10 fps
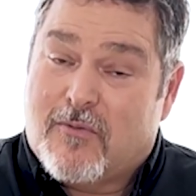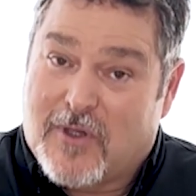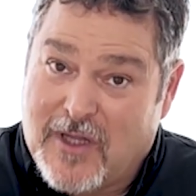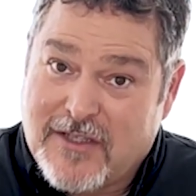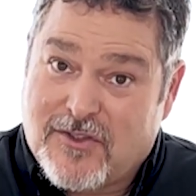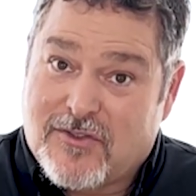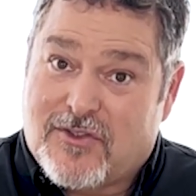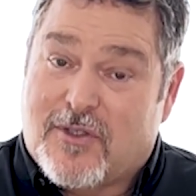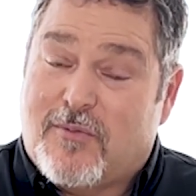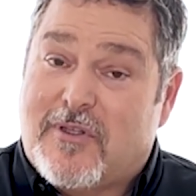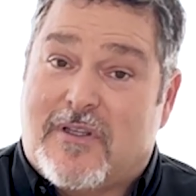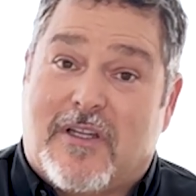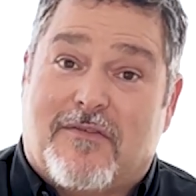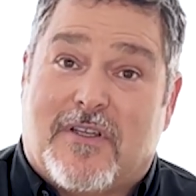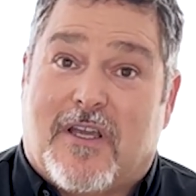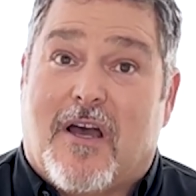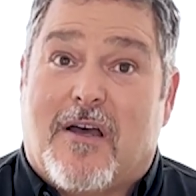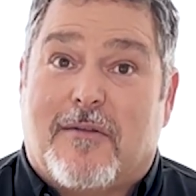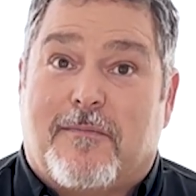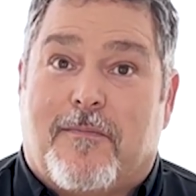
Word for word: relationship with the living God.